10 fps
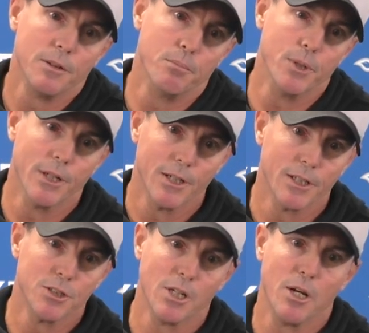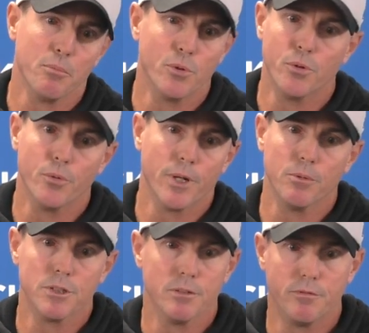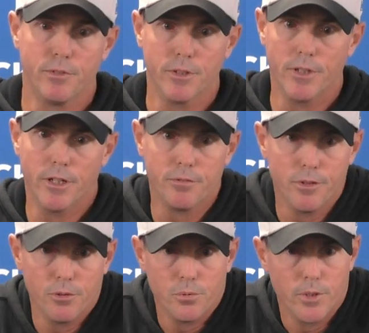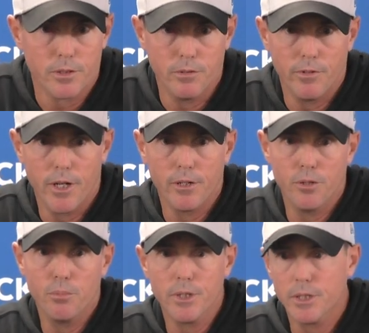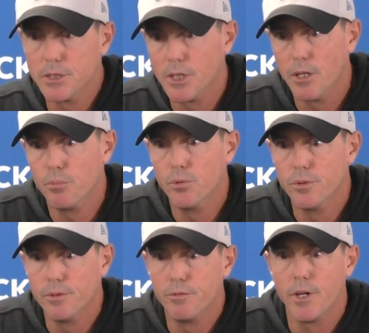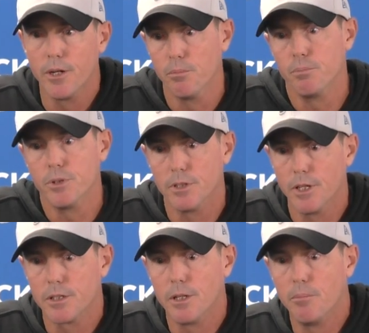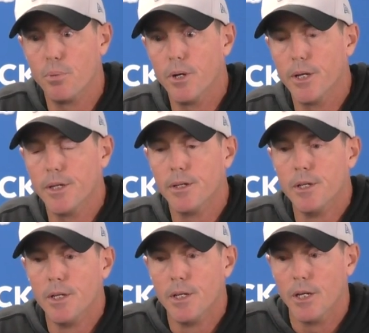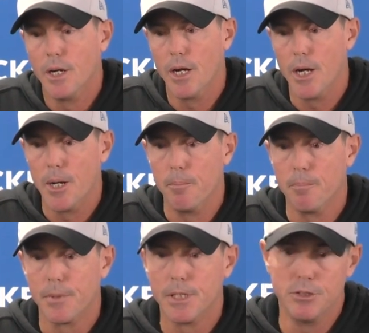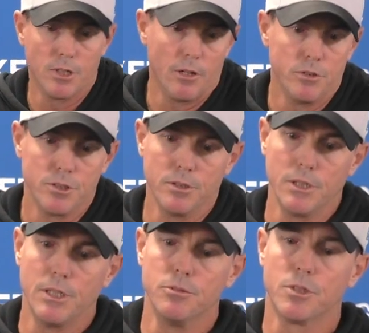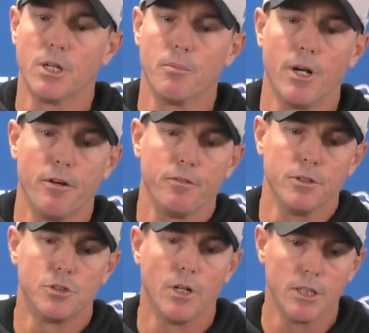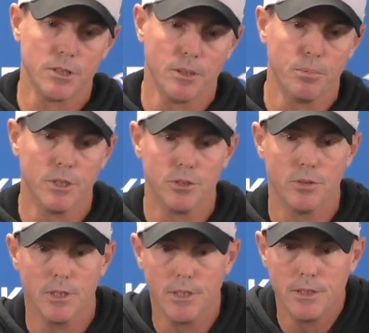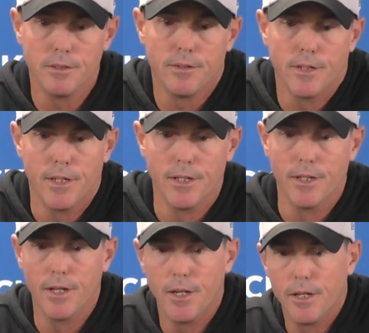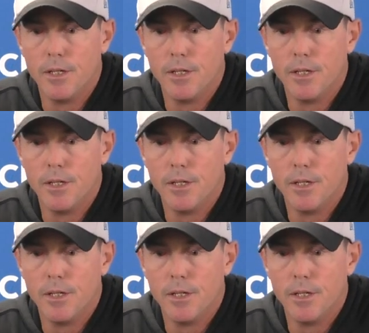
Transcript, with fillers: being an example when I was in Philadelphia with Rick Lovato, being an example of how to protect on punt. Um, he's obviously he was coming off a tricep injury, and uh,